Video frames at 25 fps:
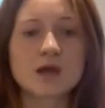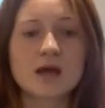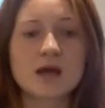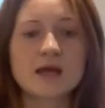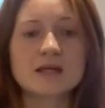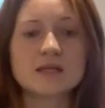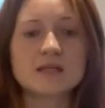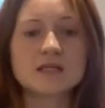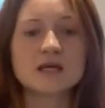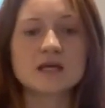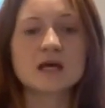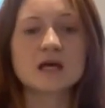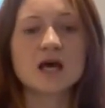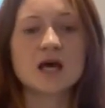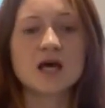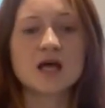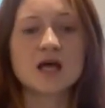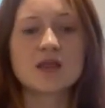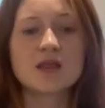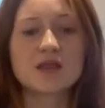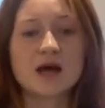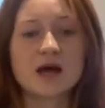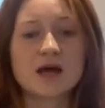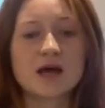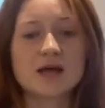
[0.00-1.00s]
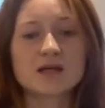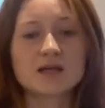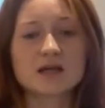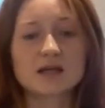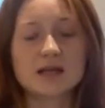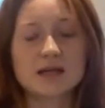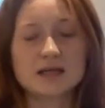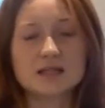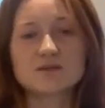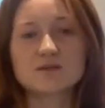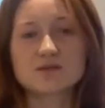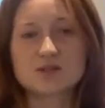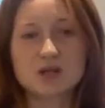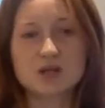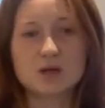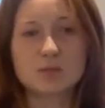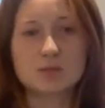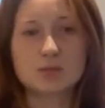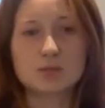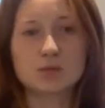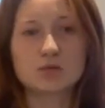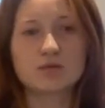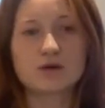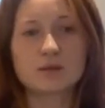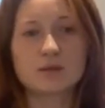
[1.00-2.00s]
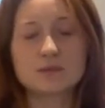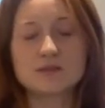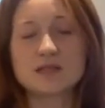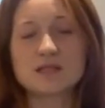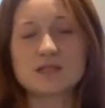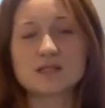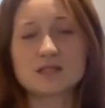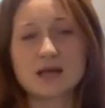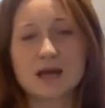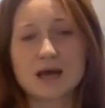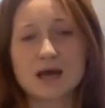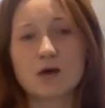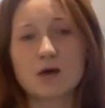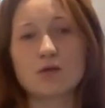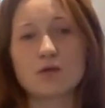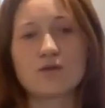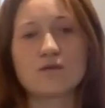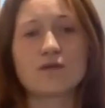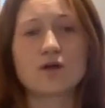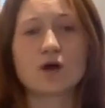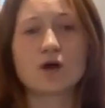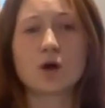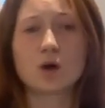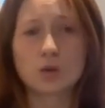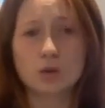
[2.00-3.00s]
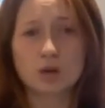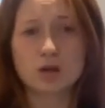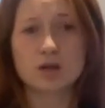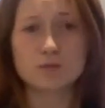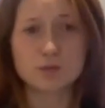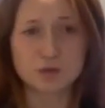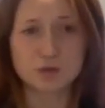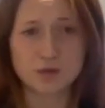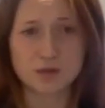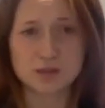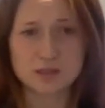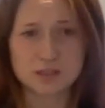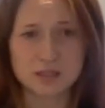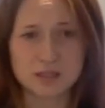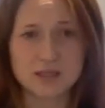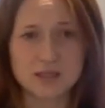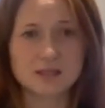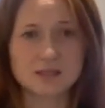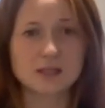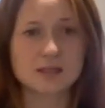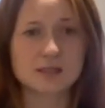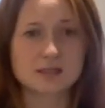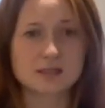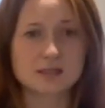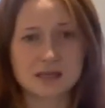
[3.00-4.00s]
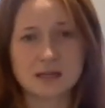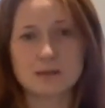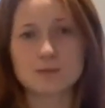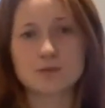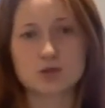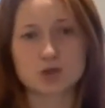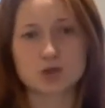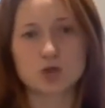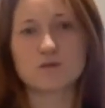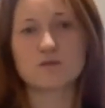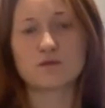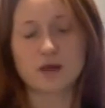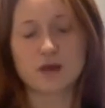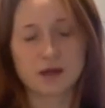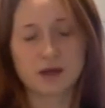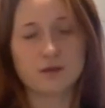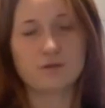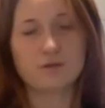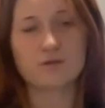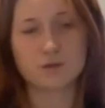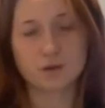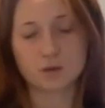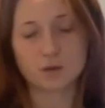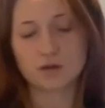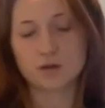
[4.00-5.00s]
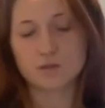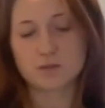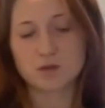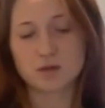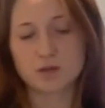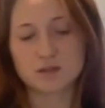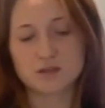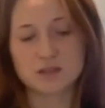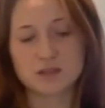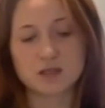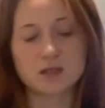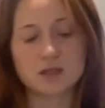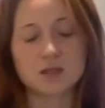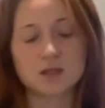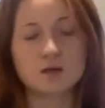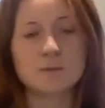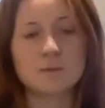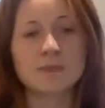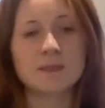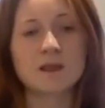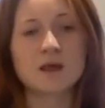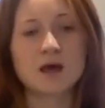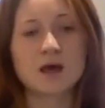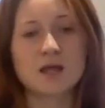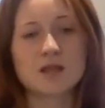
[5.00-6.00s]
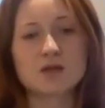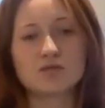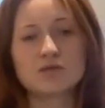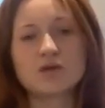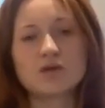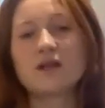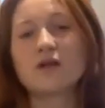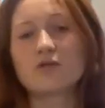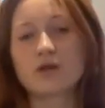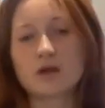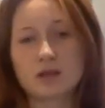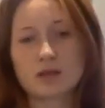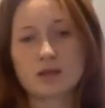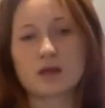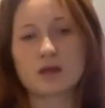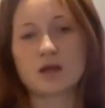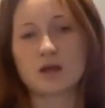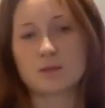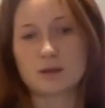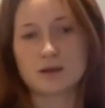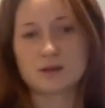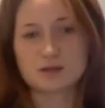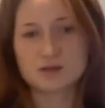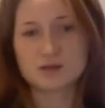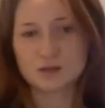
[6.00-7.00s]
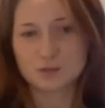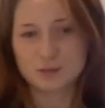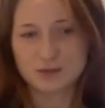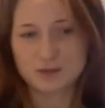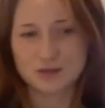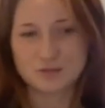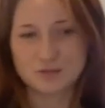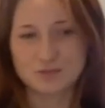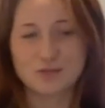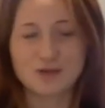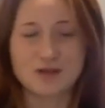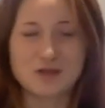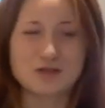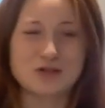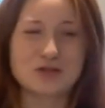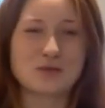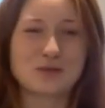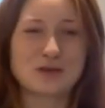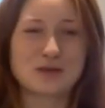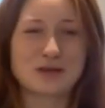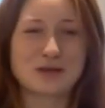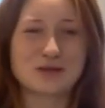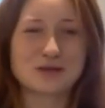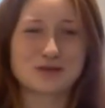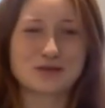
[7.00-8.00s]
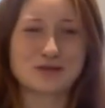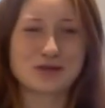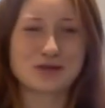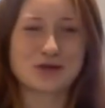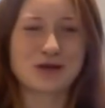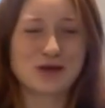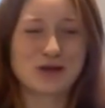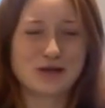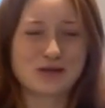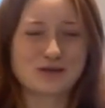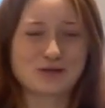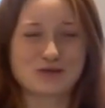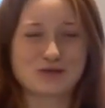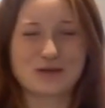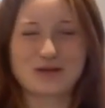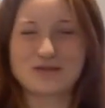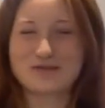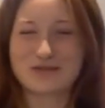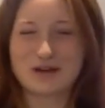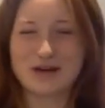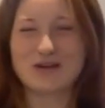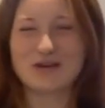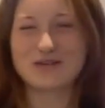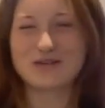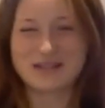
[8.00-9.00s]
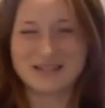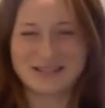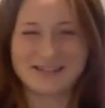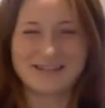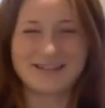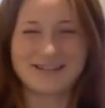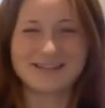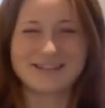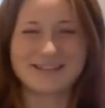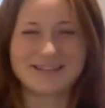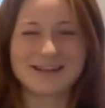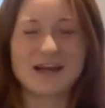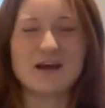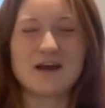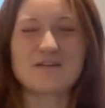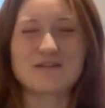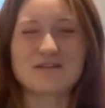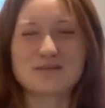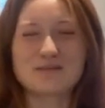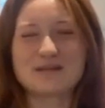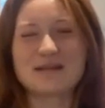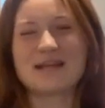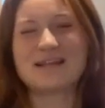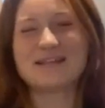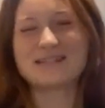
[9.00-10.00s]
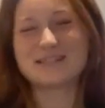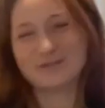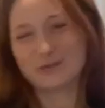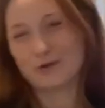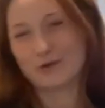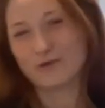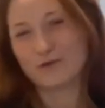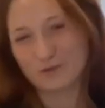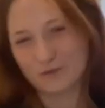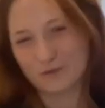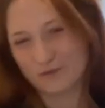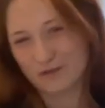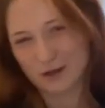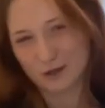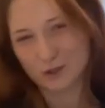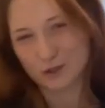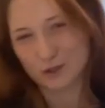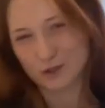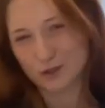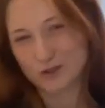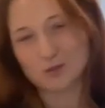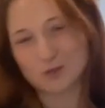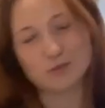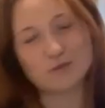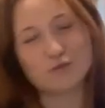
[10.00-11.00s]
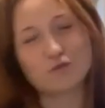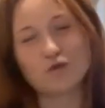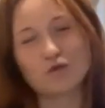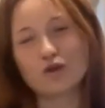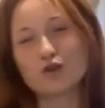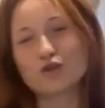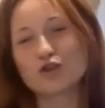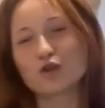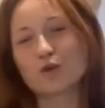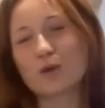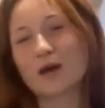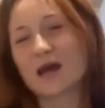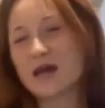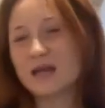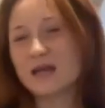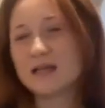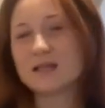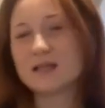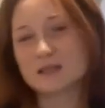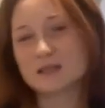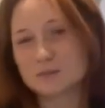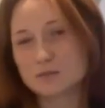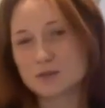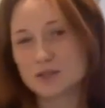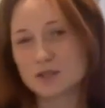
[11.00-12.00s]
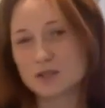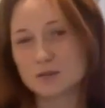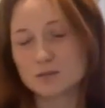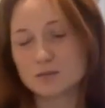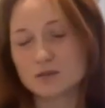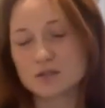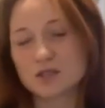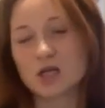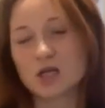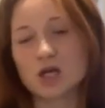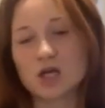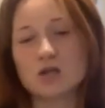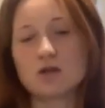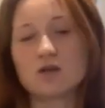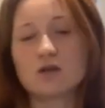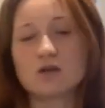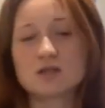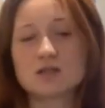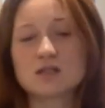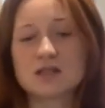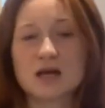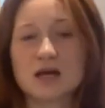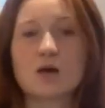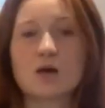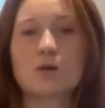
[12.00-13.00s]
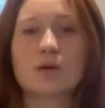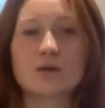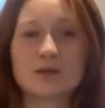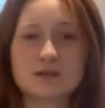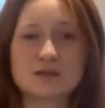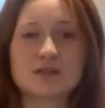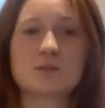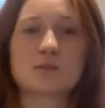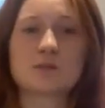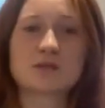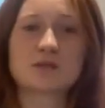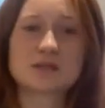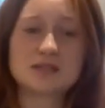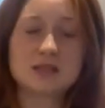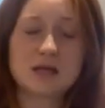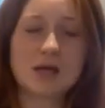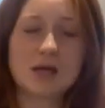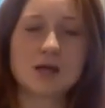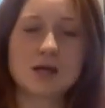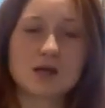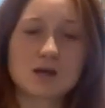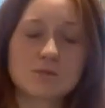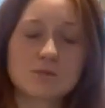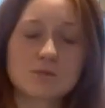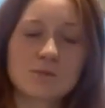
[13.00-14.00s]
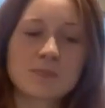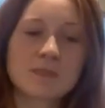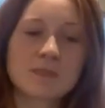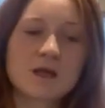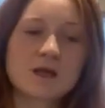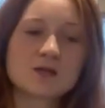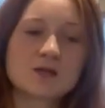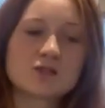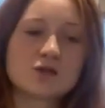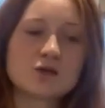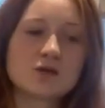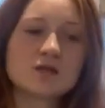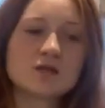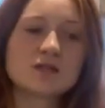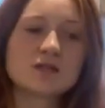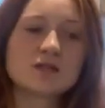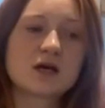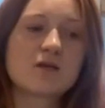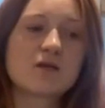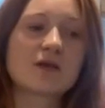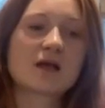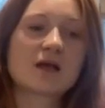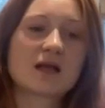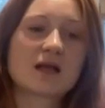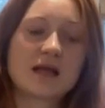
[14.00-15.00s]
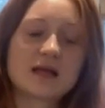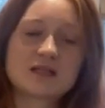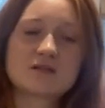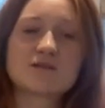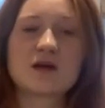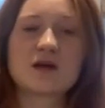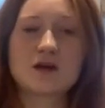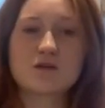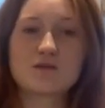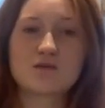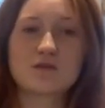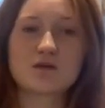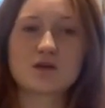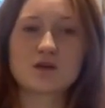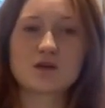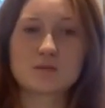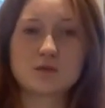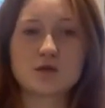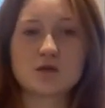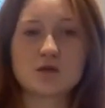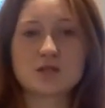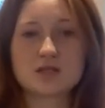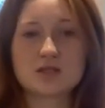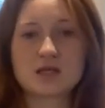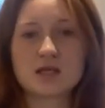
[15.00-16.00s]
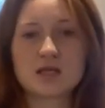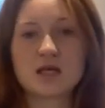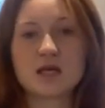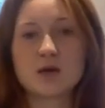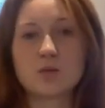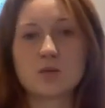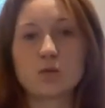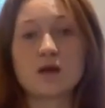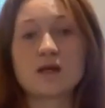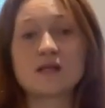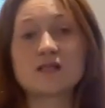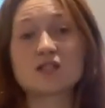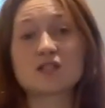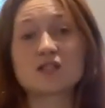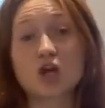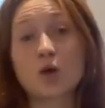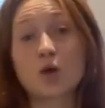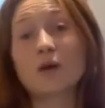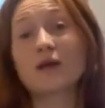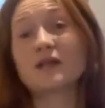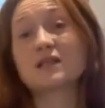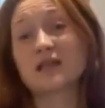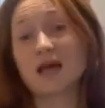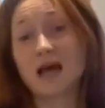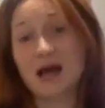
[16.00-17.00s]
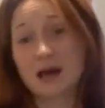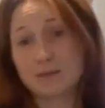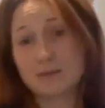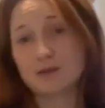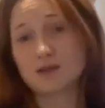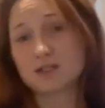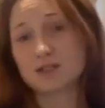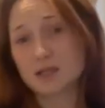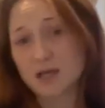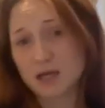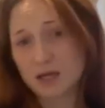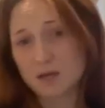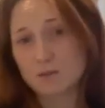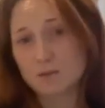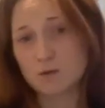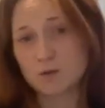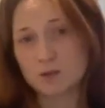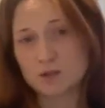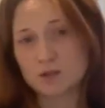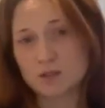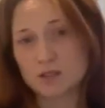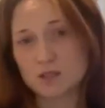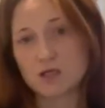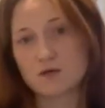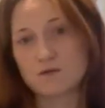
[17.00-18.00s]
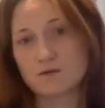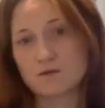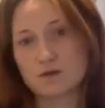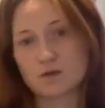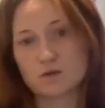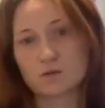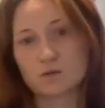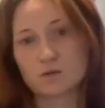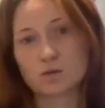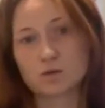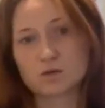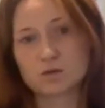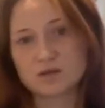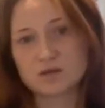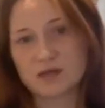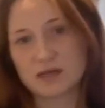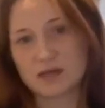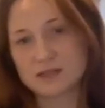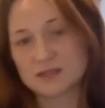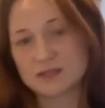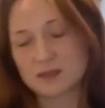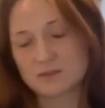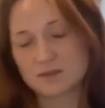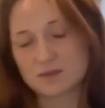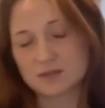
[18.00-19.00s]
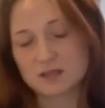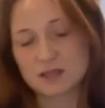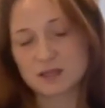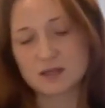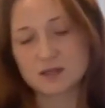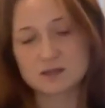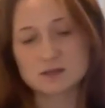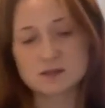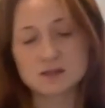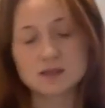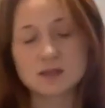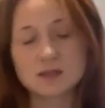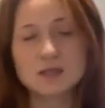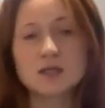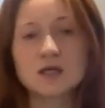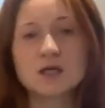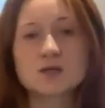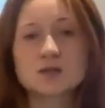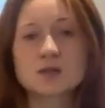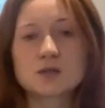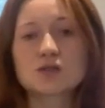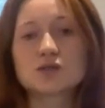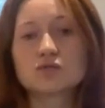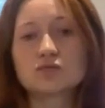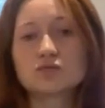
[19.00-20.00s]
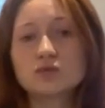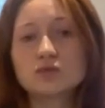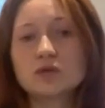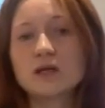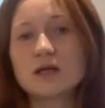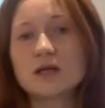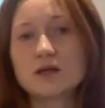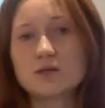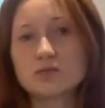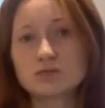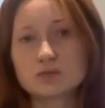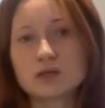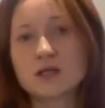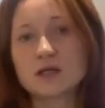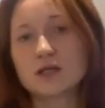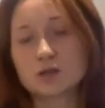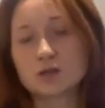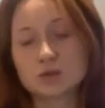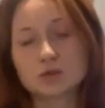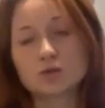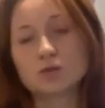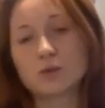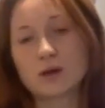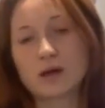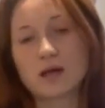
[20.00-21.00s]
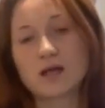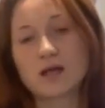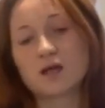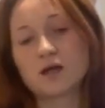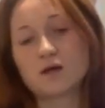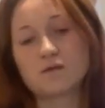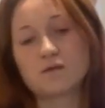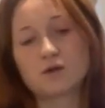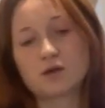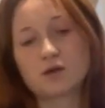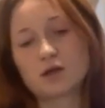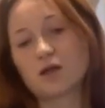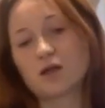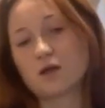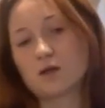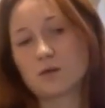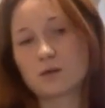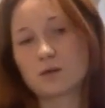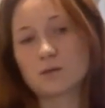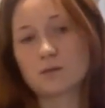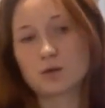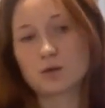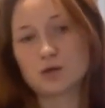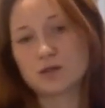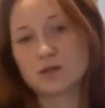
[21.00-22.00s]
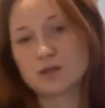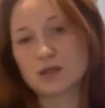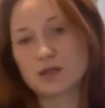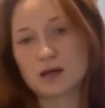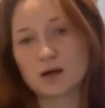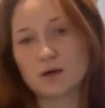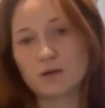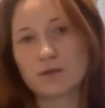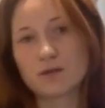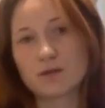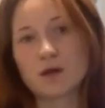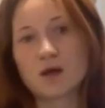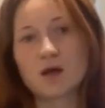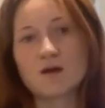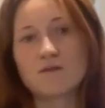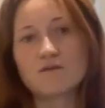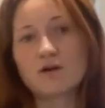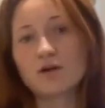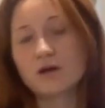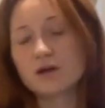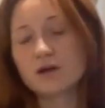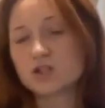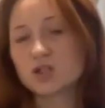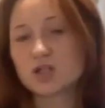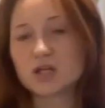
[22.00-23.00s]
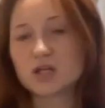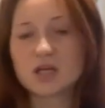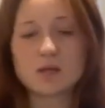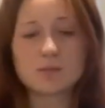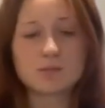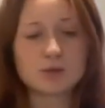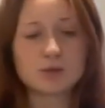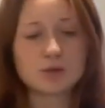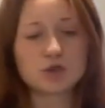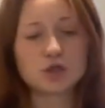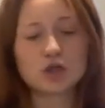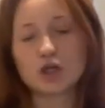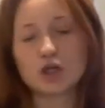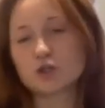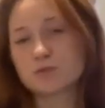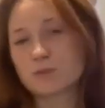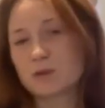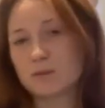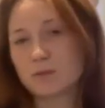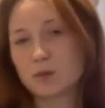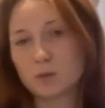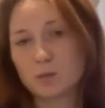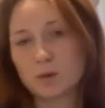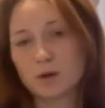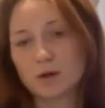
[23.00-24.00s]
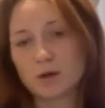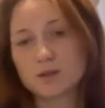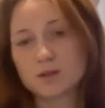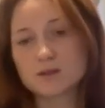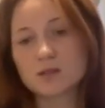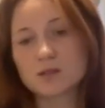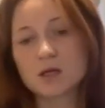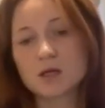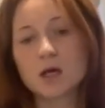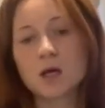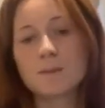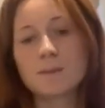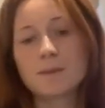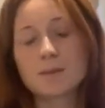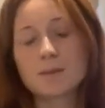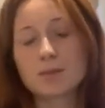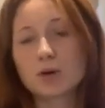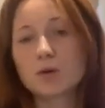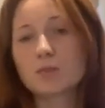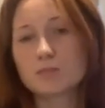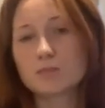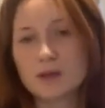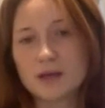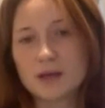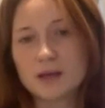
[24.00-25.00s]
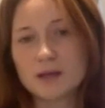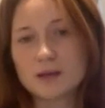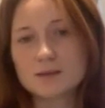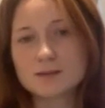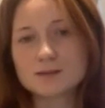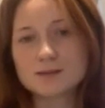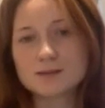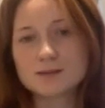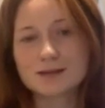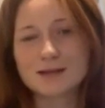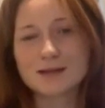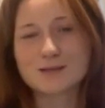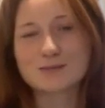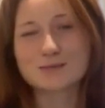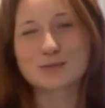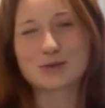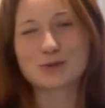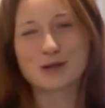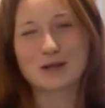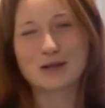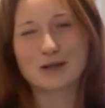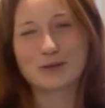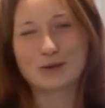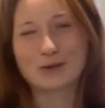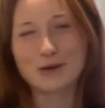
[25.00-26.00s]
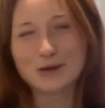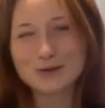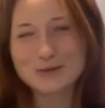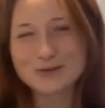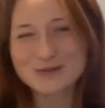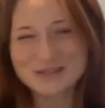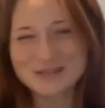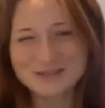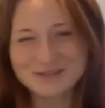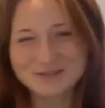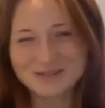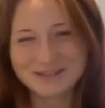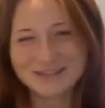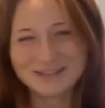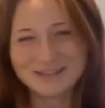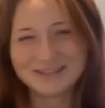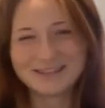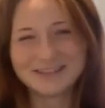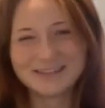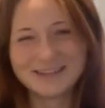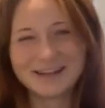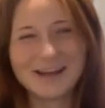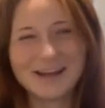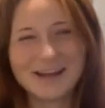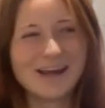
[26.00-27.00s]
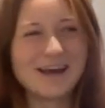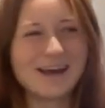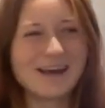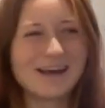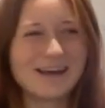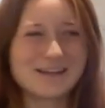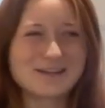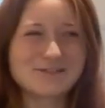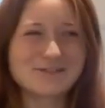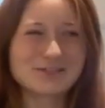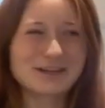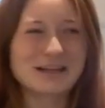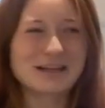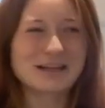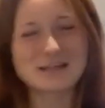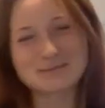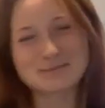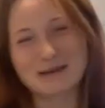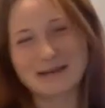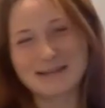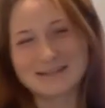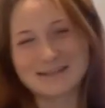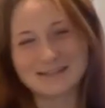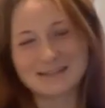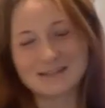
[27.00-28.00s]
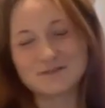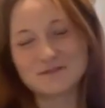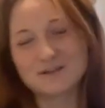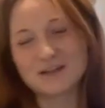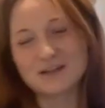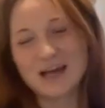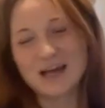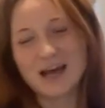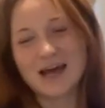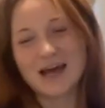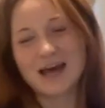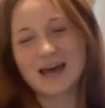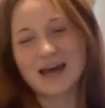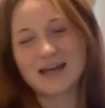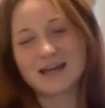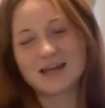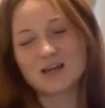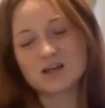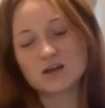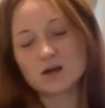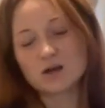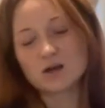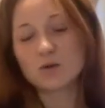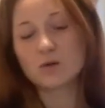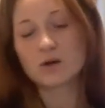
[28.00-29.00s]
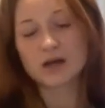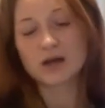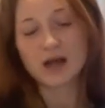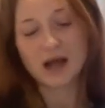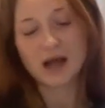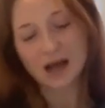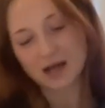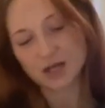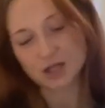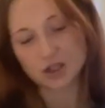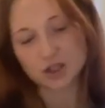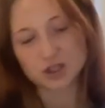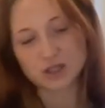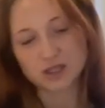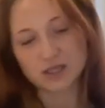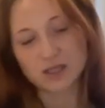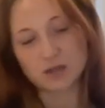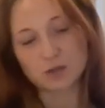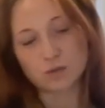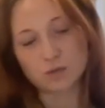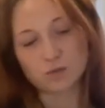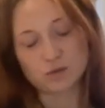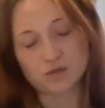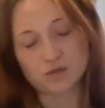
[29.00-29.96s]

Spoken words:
And that collective sample represents the health of the whole community. It's like a snapshot of the health of the whole community. And the really great thing about sewage is you excrete viruses from day zero of infection. So before you show any symptoms, you can tell whether someone's sick. So you can tell the collective health of the community, what is going to happen to that community over the course of the next 7 days. So it's a really, really cool way of looking at the community's health. Very cheap, you do loads of people at once. But the problem is, it's pretty gross. It's really expensive, and no one actually